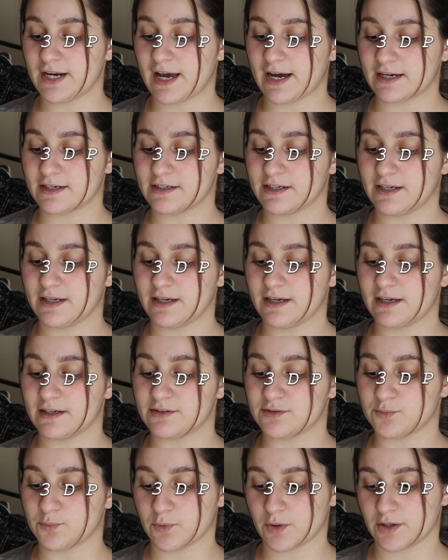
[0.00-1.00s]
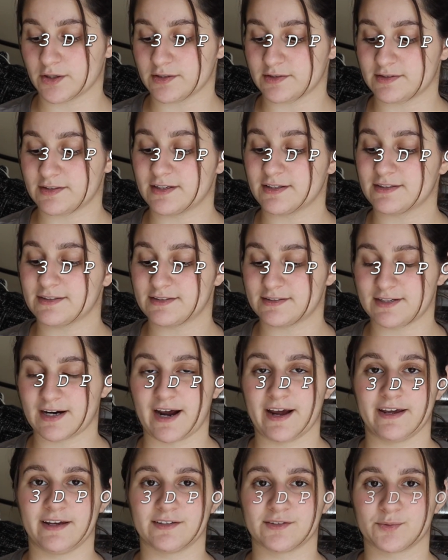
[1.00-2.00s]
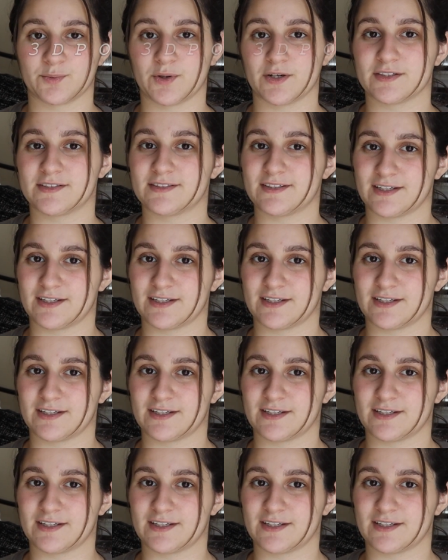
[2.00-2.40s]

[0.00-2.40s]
acne is worse, sty is worse.